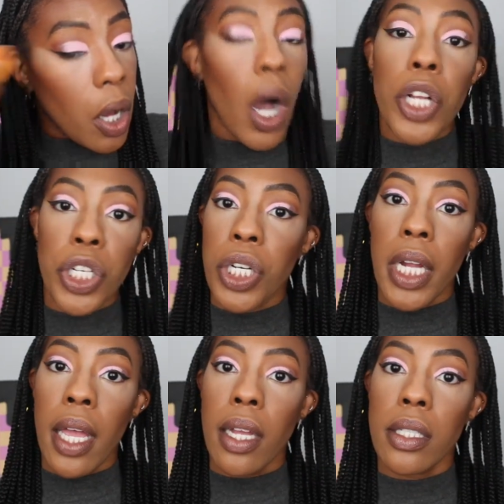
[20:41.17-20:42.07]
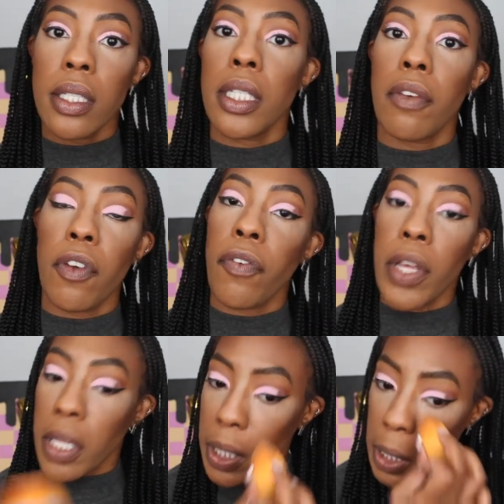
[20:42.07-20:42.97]
on your end, if you
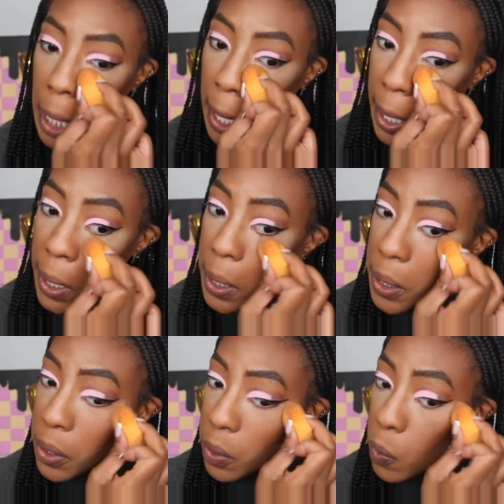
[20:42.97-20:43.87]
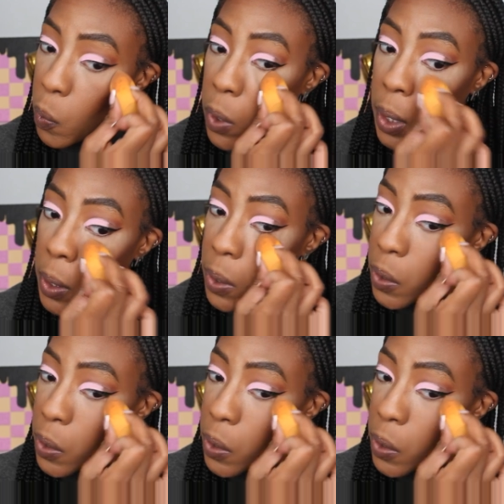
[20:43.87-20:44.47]
feel that you were